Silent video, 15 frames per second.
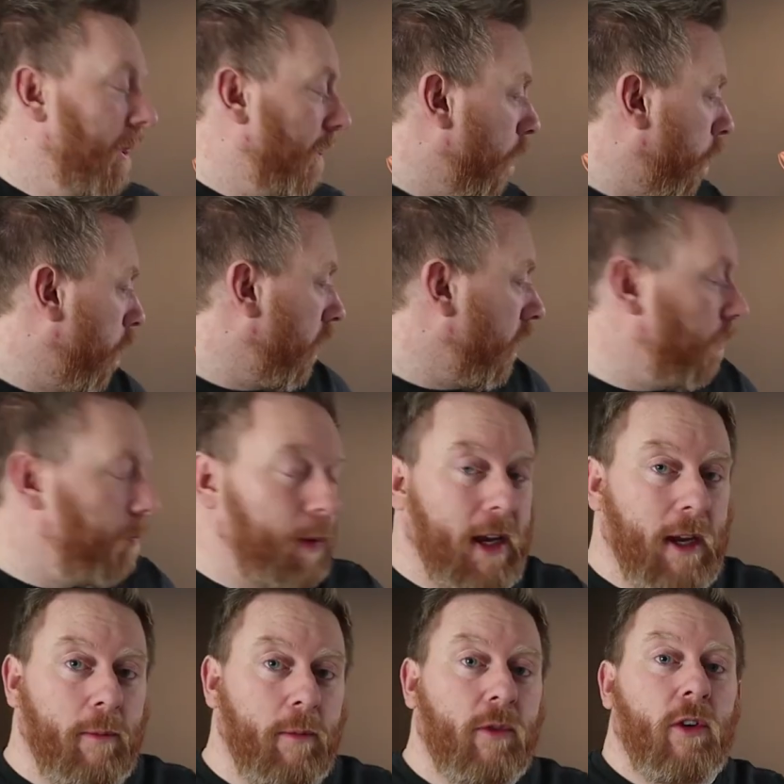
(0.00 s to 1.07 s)
The wooden
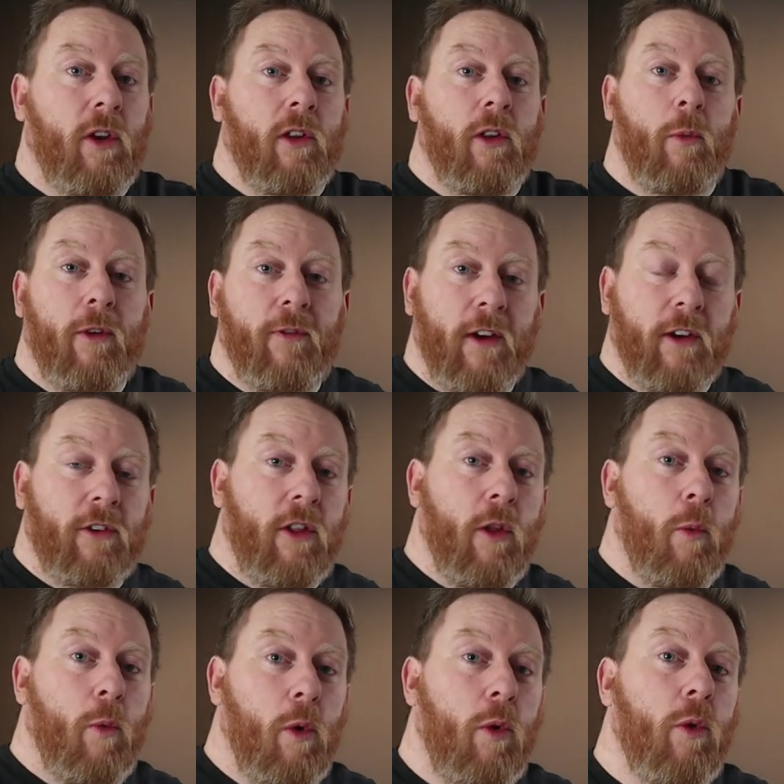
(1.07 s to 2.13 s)
beams that we fixed to
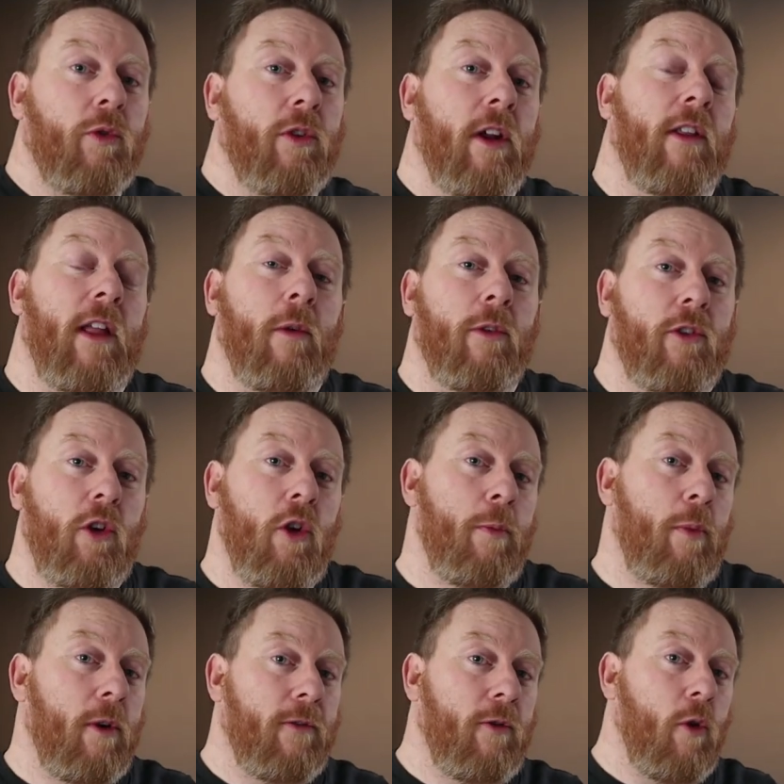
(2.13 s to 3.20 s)
the walls, that was
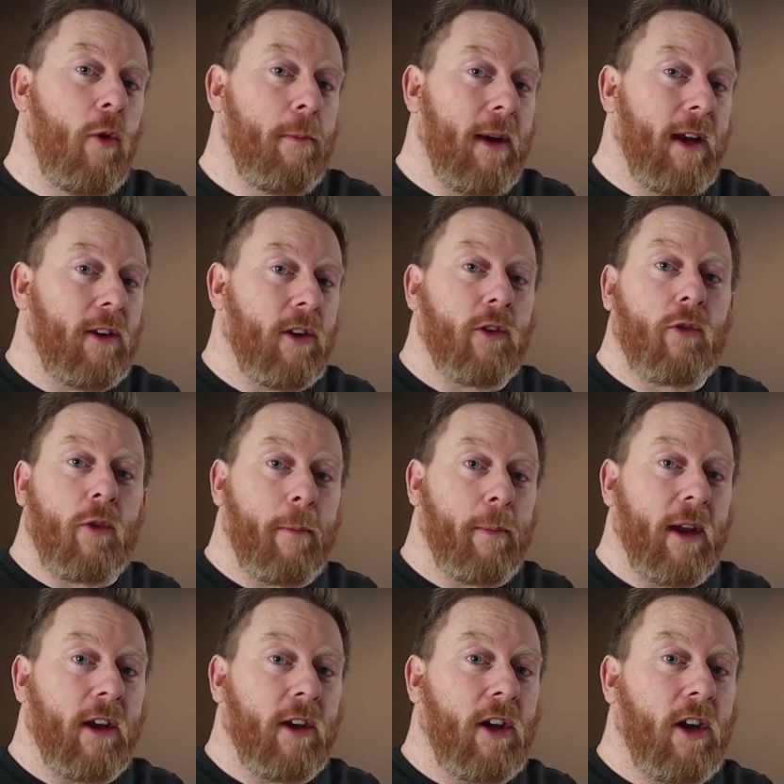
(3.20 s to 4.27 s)
2.4 metres from
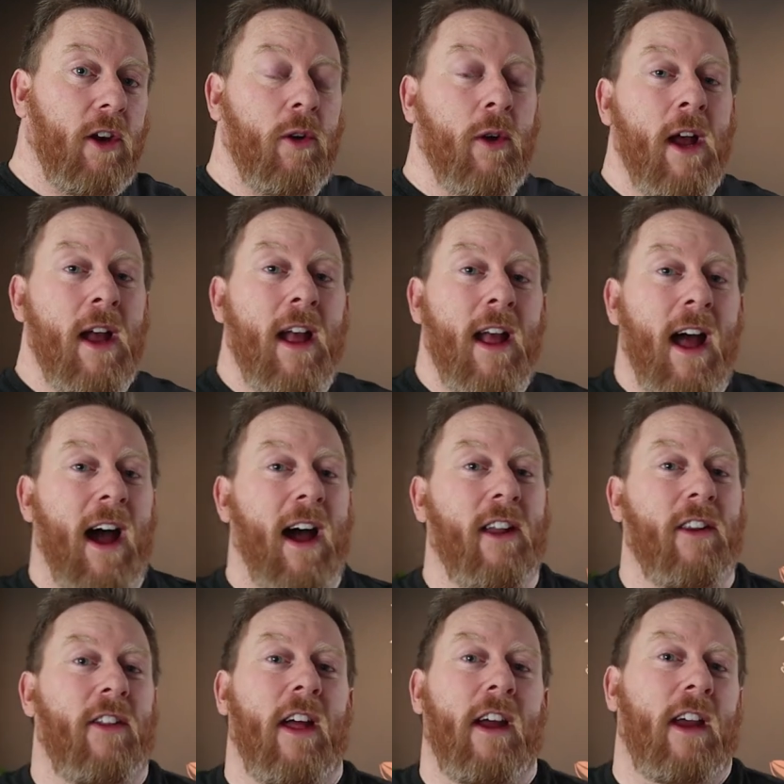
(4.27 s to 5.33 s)
B&Q,
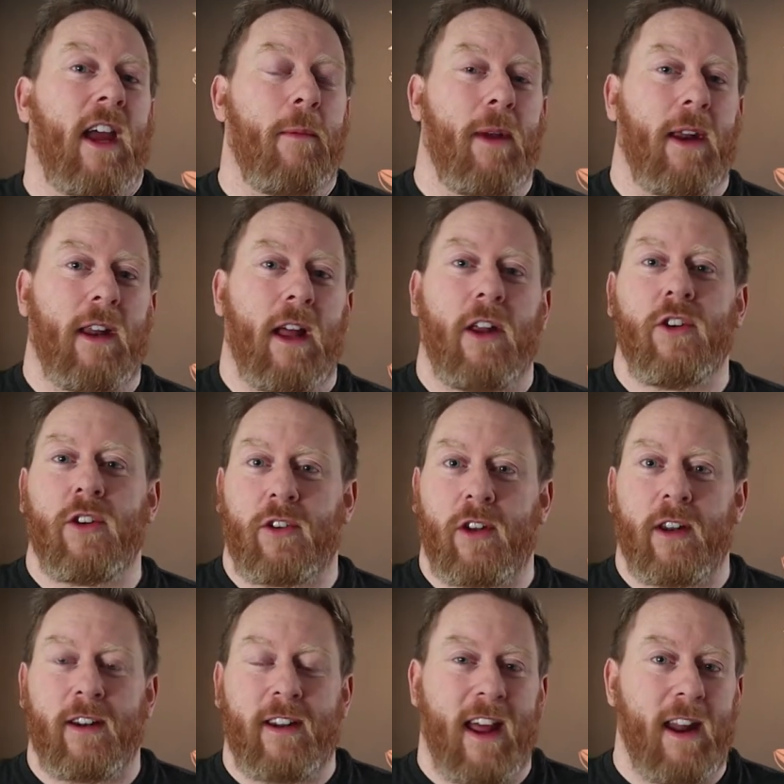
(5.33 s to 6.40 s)
and that came in at just
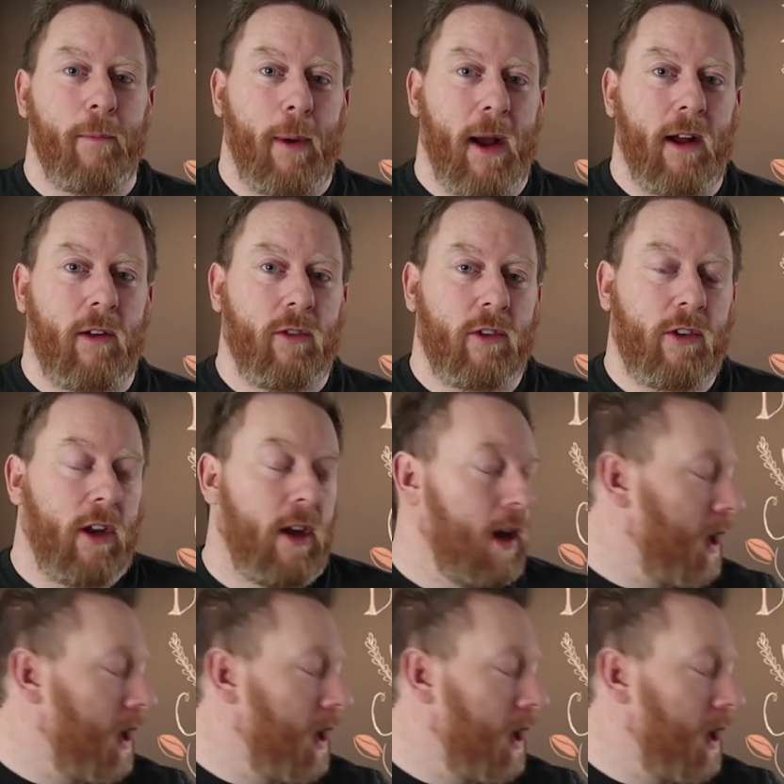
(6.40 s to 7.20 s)
under £10. Uh,